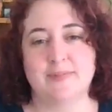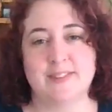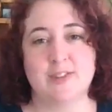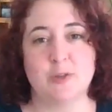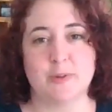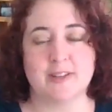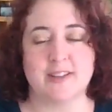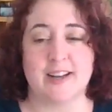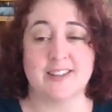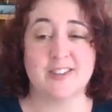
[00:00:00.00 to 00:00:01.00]
super
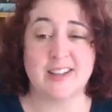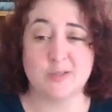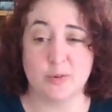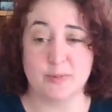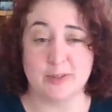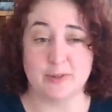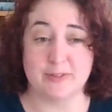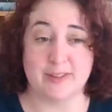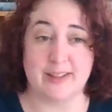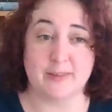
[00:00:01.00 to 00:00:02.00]
excited. So that's what we've been
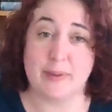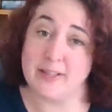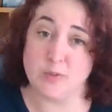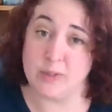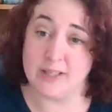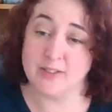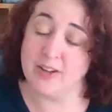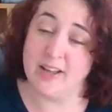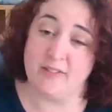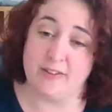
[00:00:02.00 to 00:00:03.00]
doing for like the past week. So
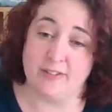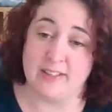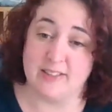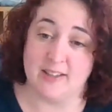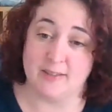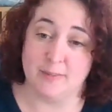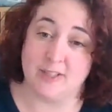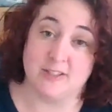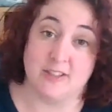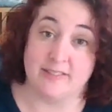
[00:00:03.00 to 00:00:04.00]
I haven't really done
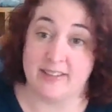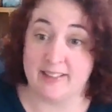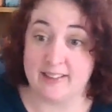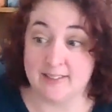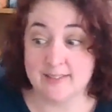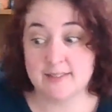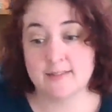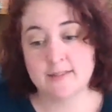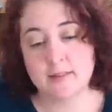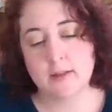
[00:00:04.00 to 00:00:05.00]
much of anything else,
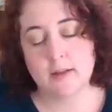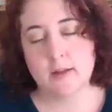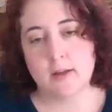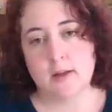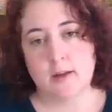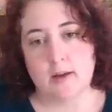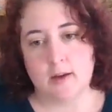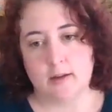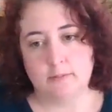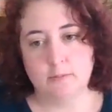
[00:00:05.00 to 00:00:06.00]

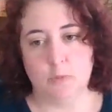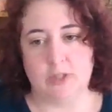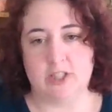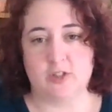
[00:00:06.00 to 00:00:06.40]
which is